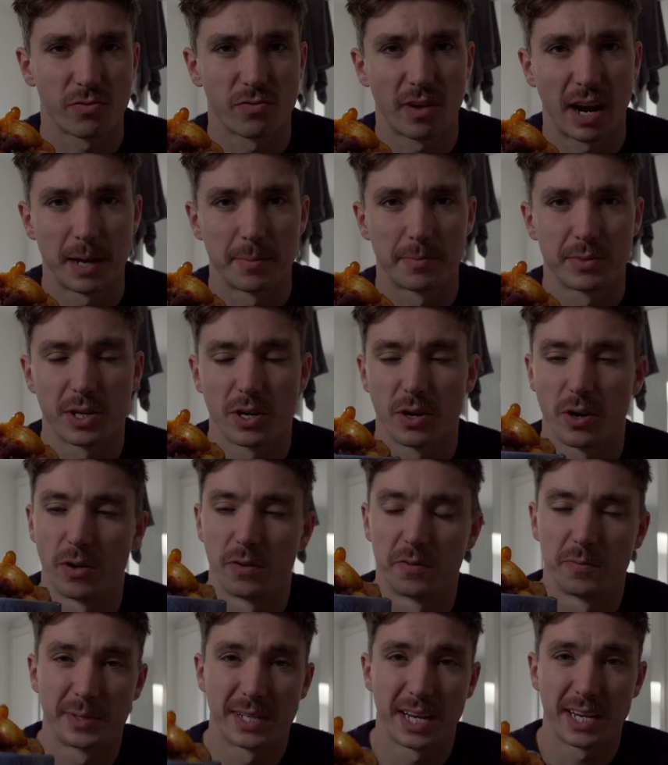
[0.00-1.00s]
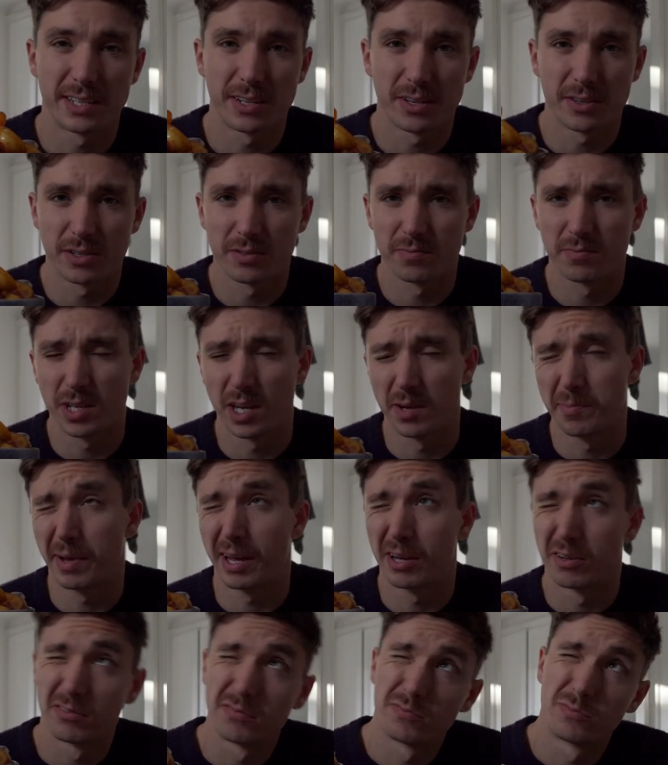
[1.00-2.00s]
grams of potatoes, so
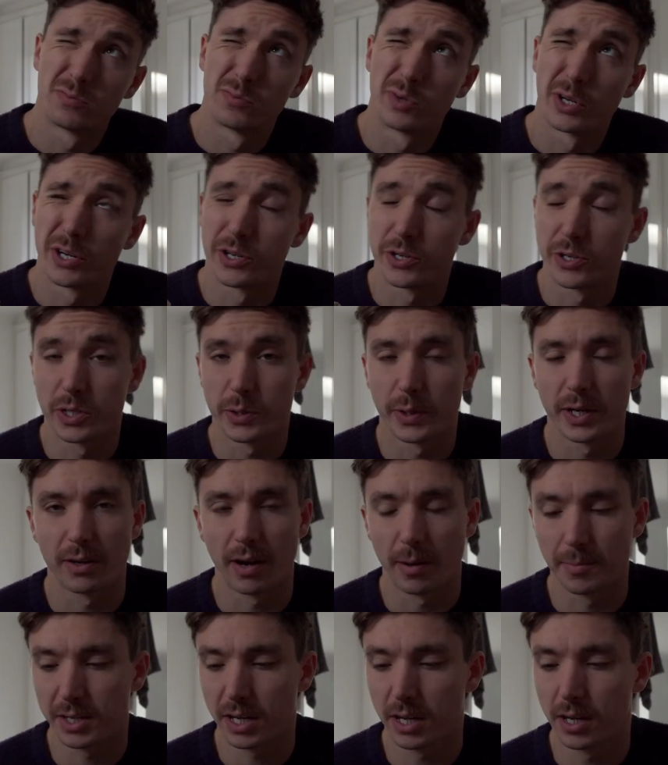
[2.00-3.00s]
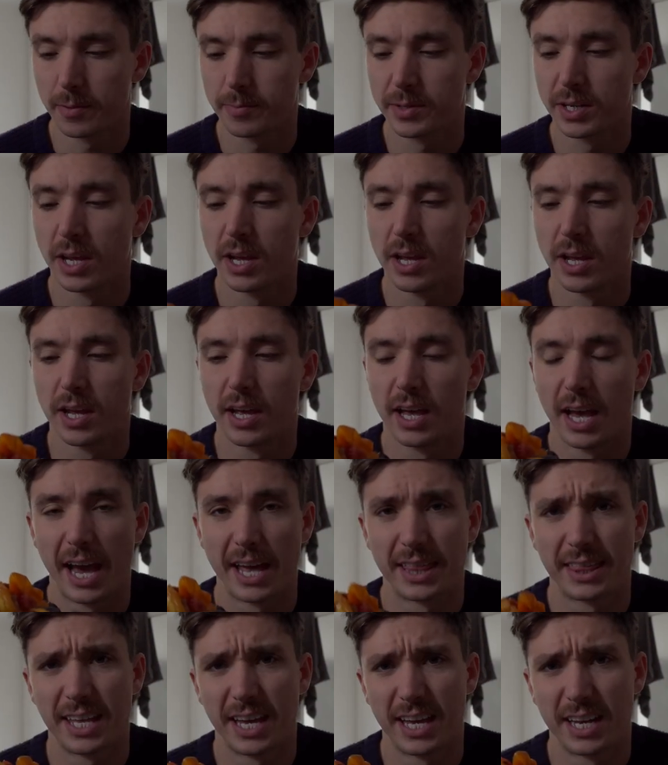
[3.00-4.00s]
about 120 grams of carbs,
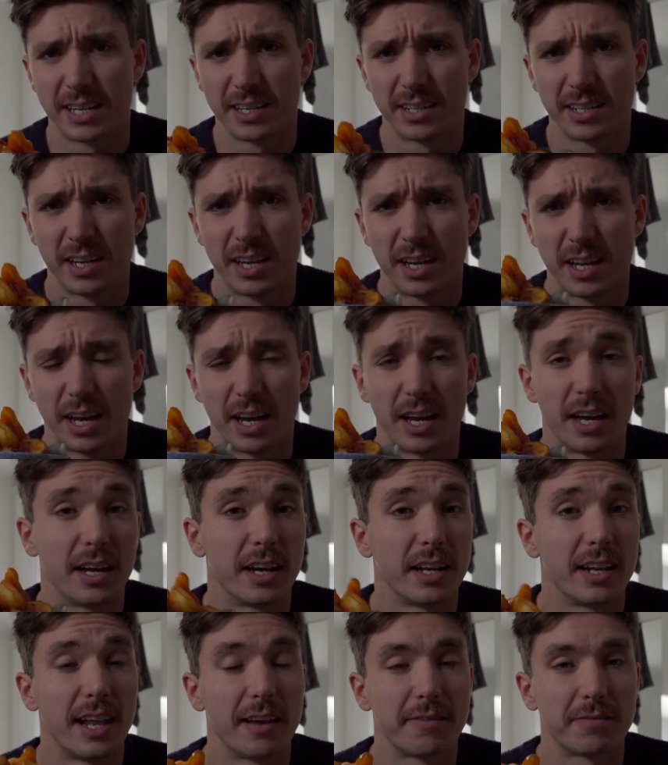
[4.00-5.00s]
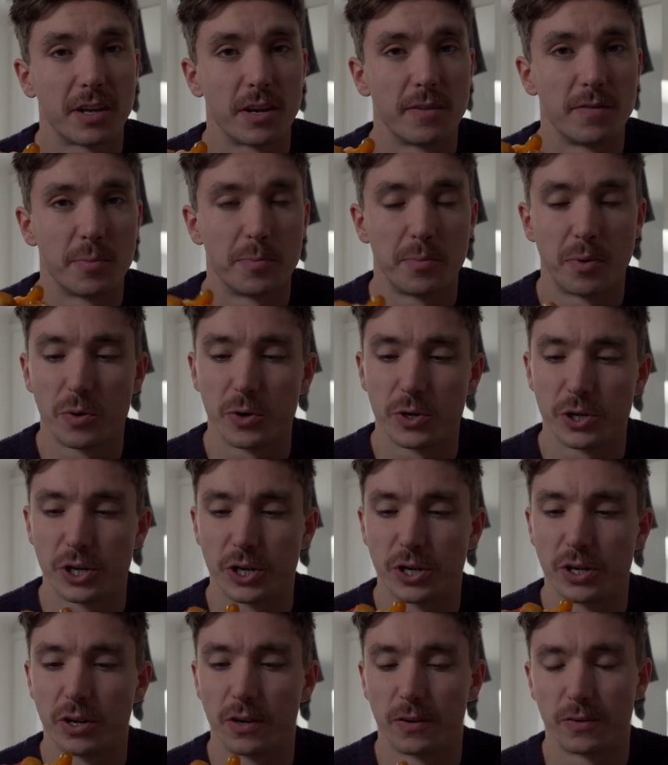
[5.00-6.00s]
and then a leftover
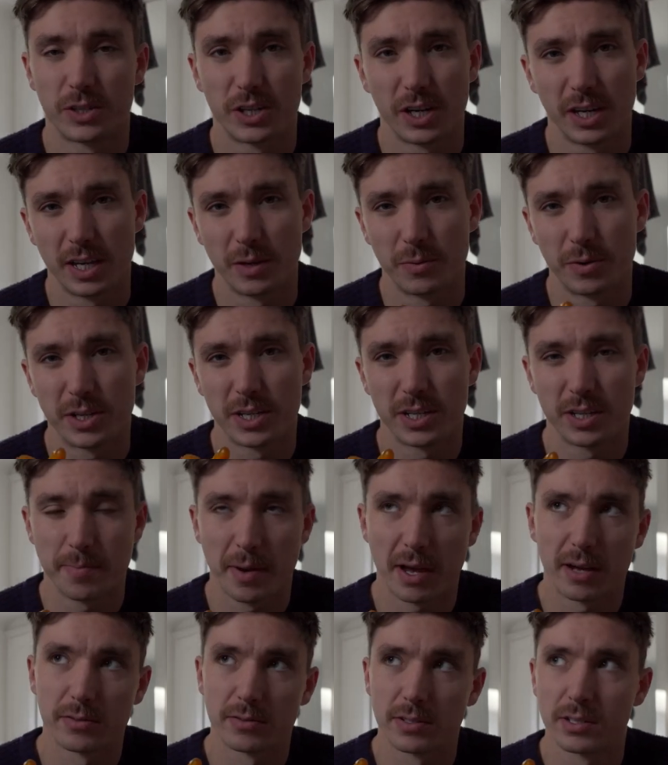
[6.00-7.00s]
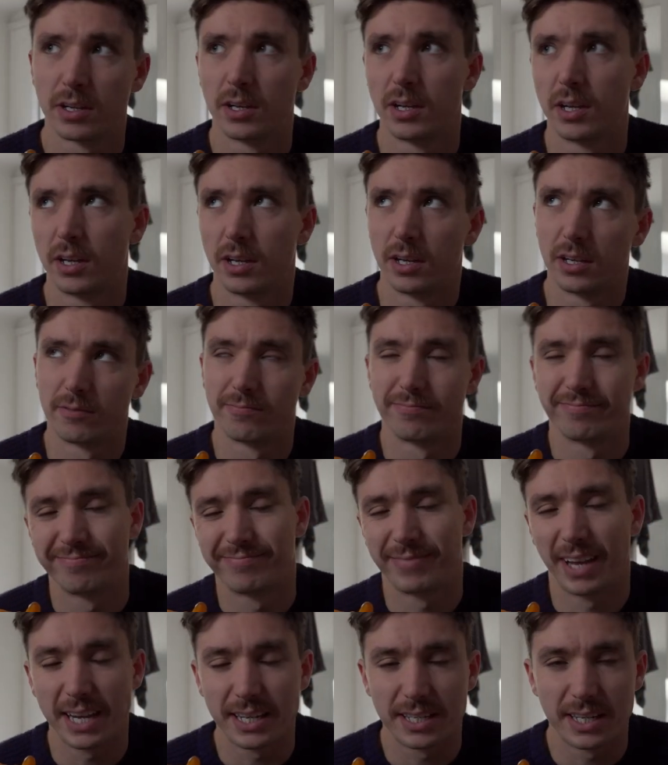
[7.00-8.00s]
portion of chili, which is about
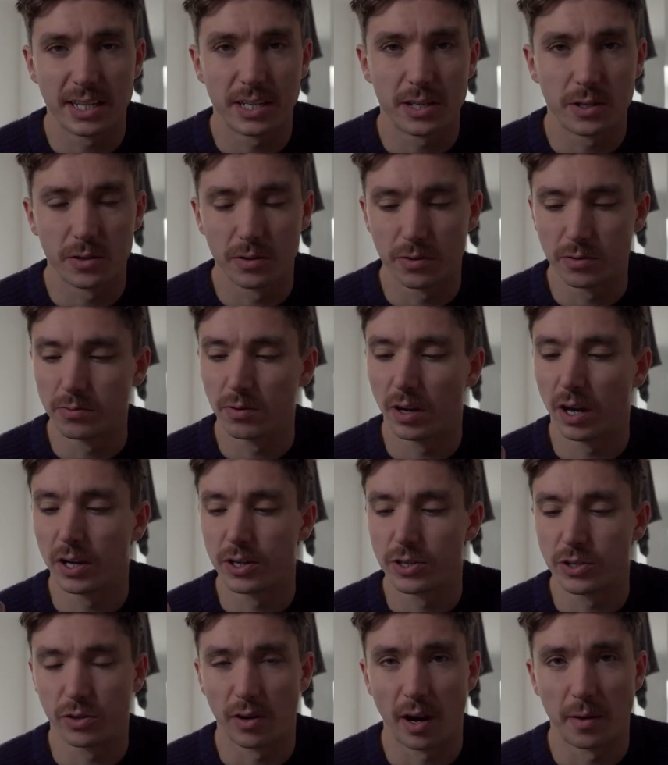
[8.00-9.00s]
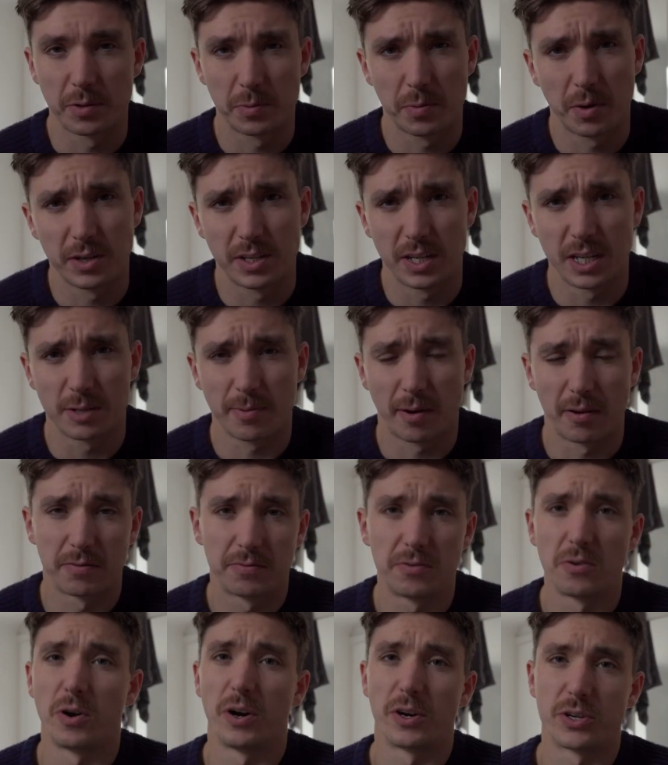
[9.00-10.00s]
80 to 100 grams of protein. It's about
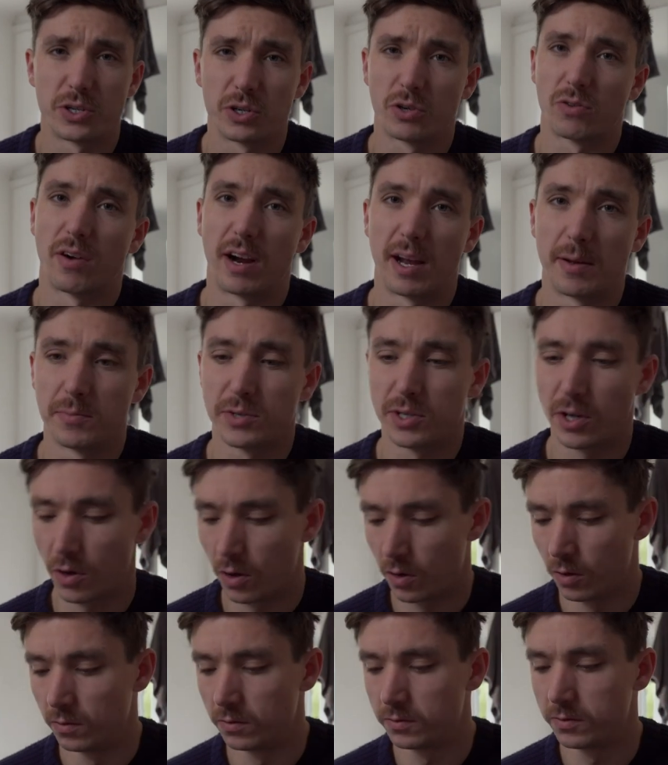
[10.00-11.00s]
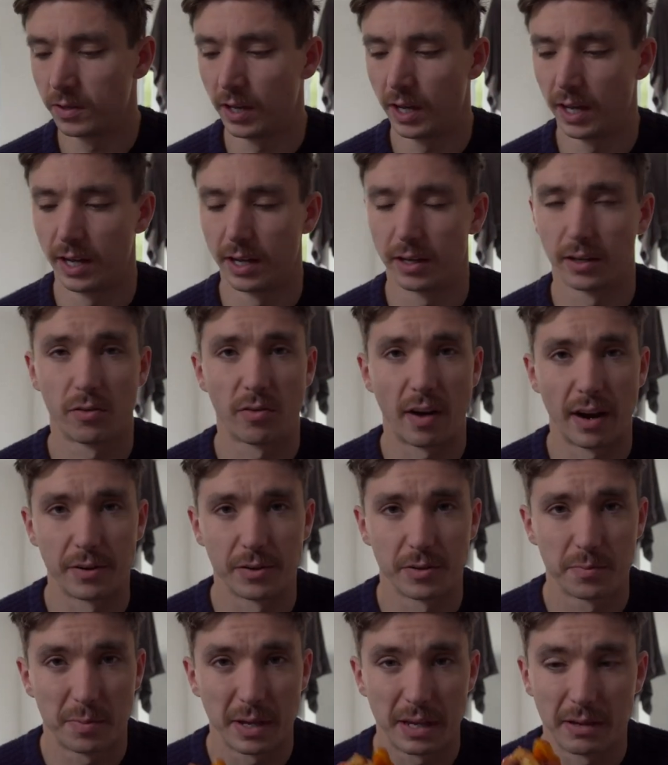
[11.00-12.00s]
400 grams of
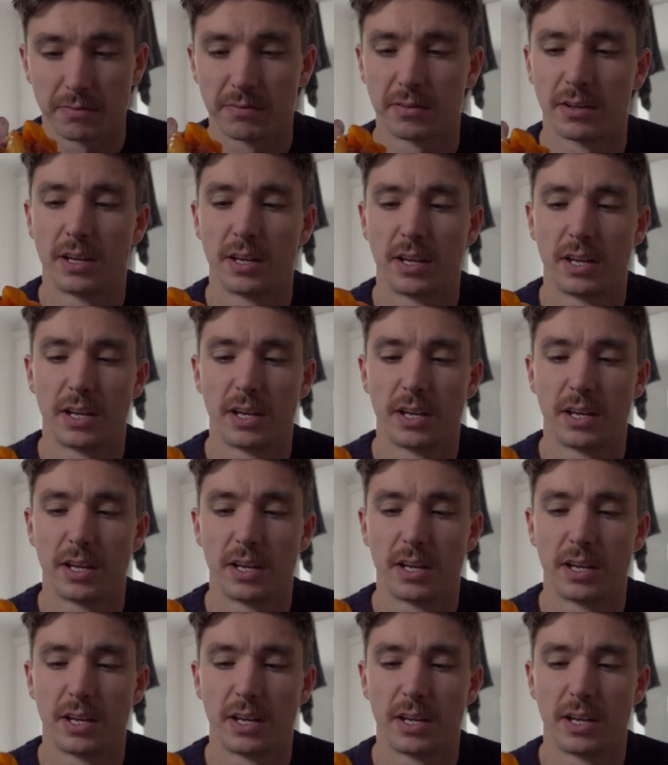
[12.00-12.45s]
ground beef,